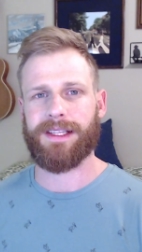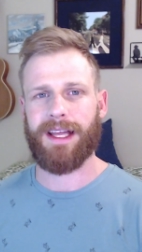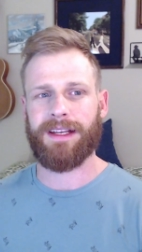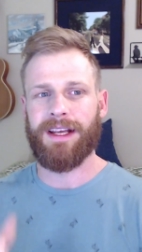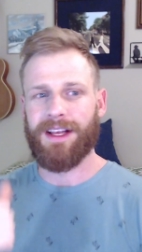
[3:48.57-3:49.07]
And
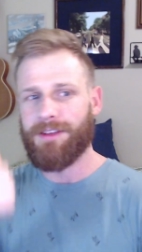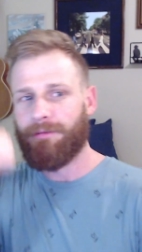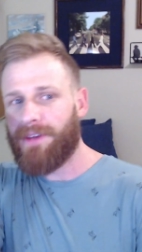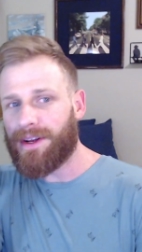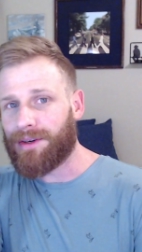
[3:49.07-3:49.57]
then the
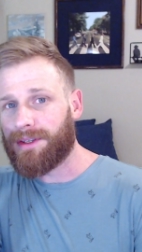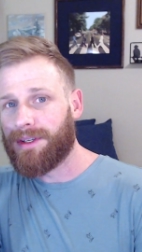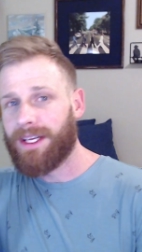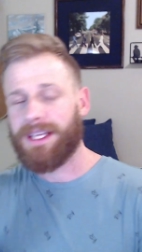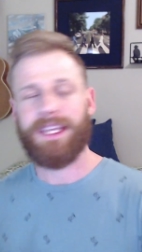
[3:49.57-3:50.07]

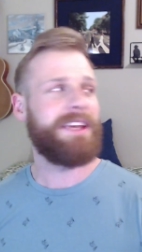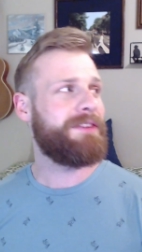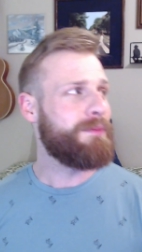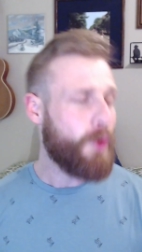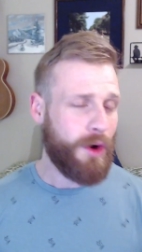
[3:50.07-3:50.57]
fiddle
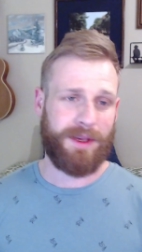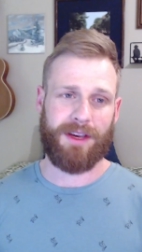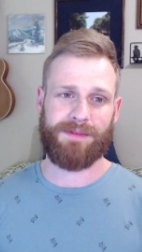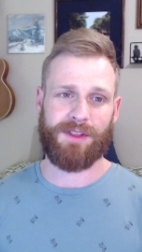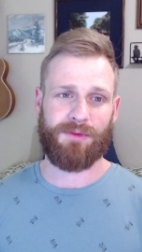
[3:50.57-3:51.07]
even more
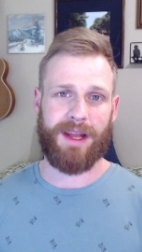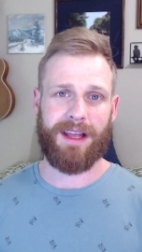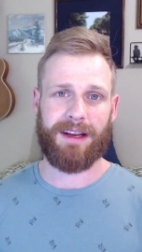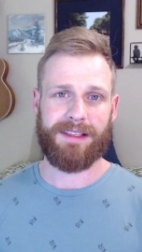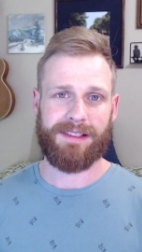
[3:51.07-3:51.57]
becomes the
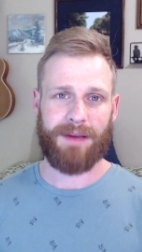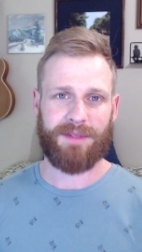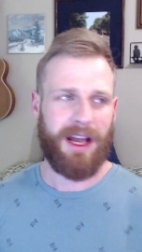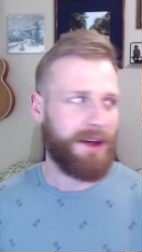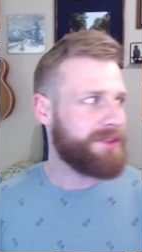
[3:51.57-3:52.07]
redheaded
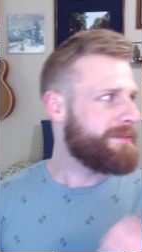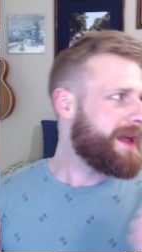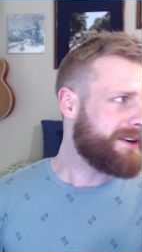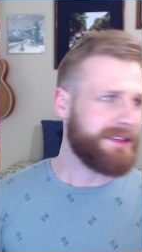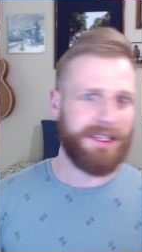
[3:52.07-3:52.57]
stepchild. The
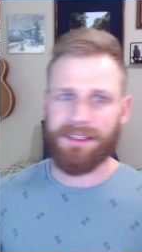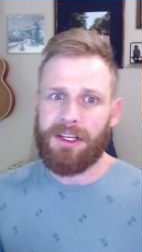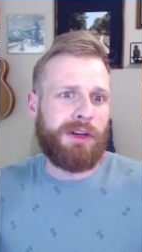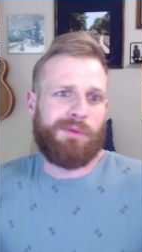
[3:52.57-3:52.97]
mandolin,